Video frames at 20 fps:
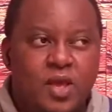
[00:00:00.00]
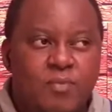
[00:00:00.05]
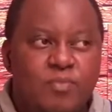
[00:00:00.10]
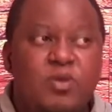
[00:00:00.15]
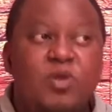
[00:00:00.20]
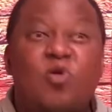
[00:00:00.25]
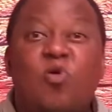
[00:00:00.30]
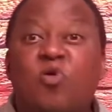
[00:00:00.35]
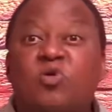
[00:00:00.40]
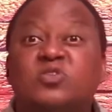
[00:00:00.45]

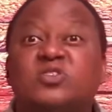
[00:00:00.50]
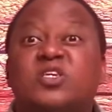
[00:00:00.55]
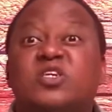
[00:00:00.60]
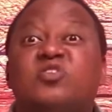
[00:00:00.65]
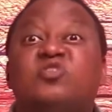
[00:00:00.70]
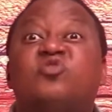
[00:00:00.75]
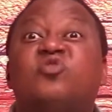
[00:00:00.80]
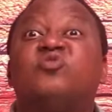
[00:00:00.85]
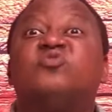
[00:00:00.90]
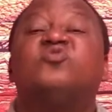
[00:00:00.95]
because he
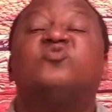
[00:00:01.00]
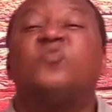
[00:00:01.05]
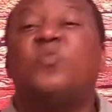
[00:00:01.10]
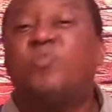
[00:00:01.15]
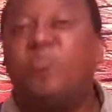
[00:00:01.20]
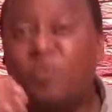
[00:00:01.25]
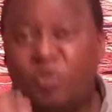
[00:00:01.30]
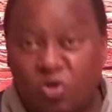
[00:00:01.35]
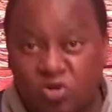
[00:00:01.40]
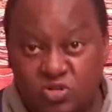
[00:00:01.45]
chose to
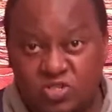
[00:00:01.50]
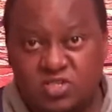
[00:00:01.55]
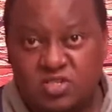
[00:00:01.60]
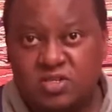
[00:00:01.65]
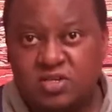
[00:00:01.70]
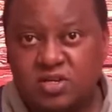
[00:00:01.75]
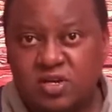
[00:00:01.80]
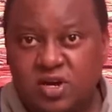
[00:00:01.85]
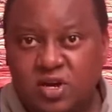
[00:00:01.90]
plot